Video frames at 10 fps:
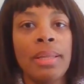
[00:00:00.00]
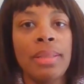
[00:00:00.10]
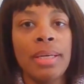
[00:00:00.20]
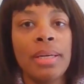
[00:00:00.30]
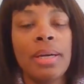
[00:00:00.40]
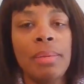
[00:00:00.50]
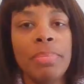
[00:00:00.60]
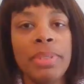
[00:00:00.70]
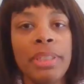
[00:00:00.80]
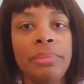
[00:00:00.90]
the
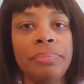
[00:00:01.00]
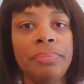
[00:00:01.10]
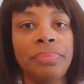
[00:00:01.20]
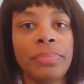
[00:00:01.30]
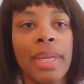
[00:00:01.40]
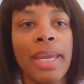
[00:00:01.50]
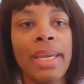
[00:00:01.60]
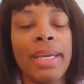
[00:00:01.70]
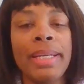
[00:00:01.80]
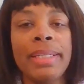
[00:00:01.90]
company.
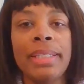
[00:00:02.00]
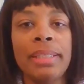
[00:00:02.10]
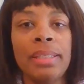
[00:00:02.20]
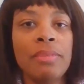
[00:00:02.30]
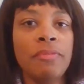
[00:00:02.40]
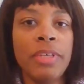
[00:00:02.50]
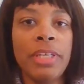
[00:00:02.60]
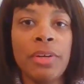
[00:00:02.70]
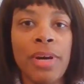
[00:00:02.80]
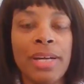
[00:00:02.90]
And in another
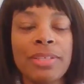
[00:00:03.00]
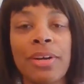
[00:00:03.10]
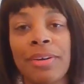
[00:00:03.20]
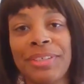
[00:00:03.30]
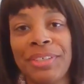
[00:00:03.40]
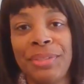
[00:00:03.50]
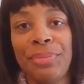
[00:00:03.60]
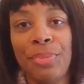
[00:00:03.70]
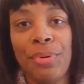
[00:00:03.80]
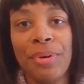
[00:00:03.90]
video, I'll talk to you
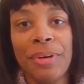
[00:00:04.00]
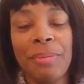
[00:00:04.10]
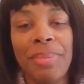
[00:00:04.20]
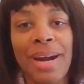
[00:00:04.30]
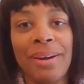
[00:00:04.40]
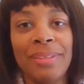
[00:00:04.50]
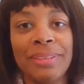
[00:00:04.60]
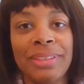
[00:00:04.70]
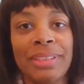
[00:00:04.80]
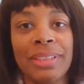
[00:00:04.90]
more
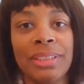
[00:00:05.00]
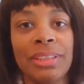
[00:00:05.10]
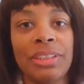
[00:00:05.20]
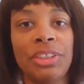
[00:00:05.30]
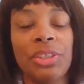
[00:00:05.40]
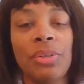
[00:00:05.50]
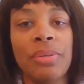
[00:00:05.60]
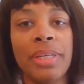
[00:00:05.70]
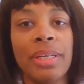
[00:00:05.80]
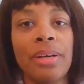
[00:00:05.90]
about
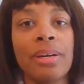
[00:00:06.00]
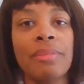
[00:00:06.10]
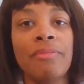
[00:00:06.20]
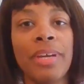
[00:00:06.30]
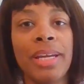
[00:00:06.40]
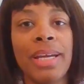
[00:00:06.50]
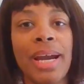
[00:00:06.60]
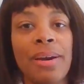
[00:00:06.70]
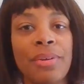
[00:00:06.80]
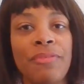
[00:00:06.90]
showing or conveying
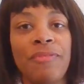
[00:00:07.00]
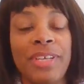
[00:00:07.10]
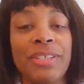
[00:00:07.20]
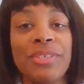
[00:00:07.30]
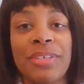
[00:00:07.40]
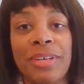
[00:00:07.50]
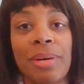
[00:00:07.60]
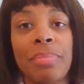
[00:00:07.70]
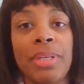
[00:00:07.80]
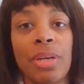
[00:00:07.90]
how you fit into the
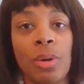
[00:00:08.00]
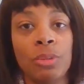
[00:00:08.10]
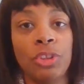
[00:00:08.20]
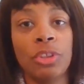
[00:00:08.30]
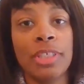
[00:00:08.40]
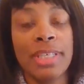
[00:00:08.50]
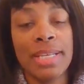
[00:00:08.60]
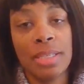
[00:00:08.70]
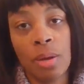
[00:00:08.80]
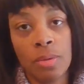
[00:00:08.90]
company culture, because
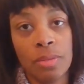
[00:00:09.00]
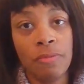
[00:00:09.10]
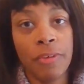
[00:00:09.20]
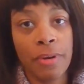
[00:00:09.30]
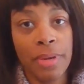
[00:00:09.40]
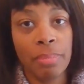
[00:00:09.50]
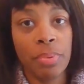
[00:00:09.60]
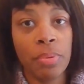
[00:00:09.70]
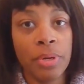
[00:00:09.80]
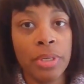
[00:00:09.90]
that's also very
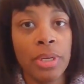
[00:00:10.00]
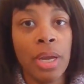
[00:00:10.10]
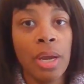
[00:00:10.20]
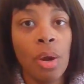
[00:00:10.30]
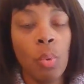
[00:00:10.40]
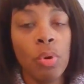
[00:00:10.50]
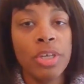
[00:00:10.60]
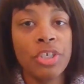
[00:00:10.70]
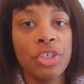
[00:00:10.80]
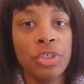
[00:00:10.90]
important.
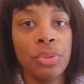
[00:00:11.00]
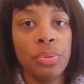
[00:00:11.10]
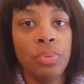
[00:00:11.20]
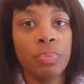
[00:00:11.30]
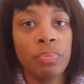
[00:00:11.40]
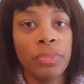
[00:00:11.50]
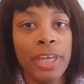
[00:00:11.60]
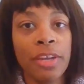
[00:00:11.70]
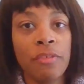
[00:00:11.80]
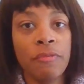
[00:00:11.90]
Once you
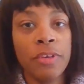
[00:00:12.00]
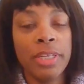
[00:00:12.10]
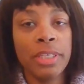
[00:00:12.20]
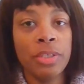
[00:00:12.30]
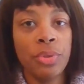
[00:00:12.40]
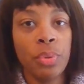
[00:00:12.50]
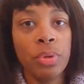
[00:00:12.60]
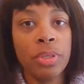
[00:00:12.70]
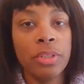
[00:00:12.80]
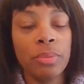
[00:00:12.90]
get your foot in the
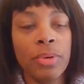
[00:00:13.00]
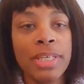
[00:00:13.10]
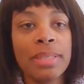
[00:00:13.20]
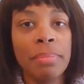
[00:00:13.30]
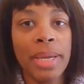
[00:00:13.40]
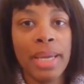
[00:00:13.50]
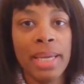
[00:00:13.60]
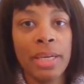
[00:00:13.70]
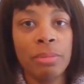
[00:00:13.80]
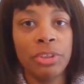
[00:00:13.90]
door, the resume
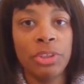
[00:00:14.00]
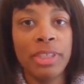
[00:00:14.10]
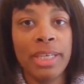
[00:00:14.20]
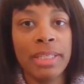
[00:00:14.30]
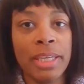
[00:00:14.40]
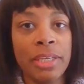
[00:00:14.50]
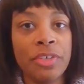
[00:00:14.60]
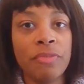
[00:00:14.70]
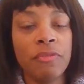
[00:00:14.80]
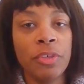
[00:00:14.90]
helps you land the
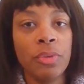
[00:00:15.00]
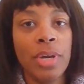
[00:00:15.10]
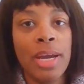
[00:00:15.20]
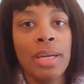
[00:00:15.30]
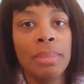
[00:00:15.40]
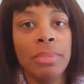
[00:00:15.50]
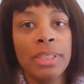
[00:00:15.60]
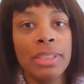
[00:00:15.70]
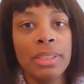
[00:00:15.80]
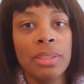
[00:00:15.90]
interview,
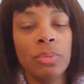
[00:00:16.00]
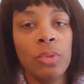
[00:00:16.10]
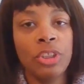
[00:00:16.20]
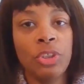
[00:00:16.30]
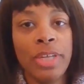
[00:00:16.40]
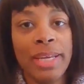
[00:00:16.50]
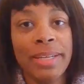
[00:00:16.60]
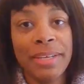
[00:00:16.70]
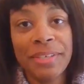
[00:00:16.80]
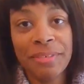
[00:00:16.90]
but once you get in the
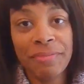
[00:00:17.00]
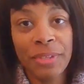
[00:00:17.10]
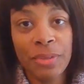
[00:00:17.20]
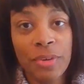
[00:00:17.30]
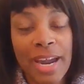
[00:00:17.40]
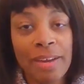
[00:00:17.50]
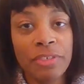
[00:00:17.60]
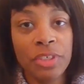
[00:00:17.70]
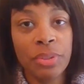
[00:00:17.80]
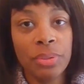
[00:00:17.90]
interview, you have
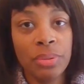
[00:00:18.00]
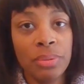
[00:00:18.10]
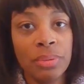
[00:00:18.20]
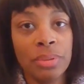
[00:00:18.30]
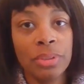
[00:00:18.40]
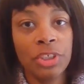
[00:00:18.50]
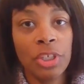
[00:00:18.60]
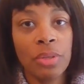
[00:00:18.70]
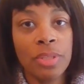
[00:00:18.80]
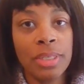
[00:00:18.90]
to
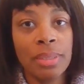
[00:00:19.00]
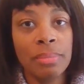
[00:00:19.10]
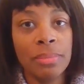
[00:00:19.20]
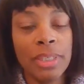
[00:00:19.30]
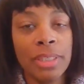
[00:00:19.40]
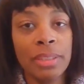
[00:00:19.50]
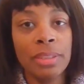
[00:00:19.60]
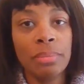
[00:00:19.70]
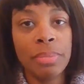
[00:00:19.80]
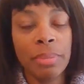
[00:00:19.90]
show them in a
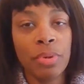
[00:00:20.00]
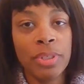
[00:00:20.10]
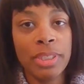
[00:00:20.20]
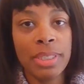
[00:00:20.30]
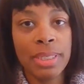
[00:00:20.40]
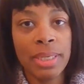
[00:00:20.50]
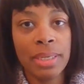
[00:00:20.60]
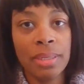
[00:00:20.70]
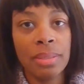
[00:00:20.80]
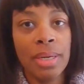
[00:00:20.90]
little bit more
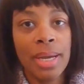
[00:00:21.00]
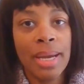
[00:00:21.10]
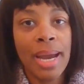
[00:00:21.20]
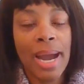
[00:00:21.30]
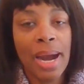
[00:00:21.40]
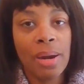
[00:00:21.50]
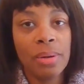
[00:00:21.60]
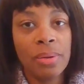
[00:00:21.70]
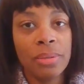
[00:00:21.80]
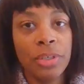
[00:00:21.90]
detail
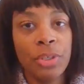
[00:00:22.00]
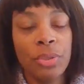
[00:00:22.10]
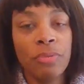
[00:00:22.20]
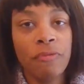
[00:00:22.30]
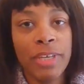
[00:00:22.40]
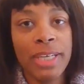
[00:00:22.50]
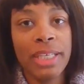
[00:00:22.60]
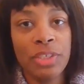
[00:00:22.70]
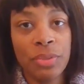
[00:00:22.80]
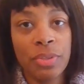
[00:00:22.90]
how you fit
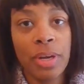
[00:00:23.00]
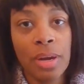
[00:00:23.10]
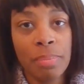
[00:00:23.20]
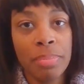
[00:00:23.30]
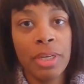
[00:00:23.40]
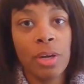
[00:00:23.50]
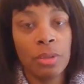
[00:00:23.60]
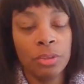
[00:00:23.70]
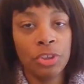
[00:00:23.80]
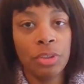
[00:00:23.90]
into their company
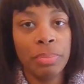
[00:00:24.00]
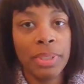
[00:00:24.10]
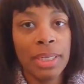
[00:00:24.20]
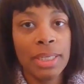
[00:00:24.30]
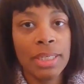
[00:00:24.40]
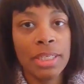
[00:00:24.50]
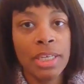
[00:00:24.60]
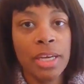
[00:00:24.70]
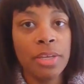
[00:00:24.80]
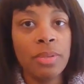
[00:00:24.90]
culture, because,
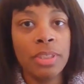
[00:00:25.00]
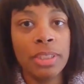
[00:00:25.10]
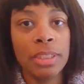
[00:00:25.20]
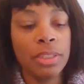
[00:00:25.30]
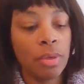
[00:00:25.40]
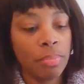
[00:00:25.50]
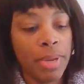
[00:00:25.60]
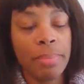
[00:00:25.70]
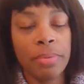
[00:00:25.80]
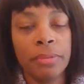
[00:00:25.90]
yeah, you look good on
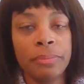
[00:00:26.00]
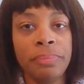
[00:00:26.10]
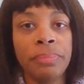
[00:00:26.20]
paper,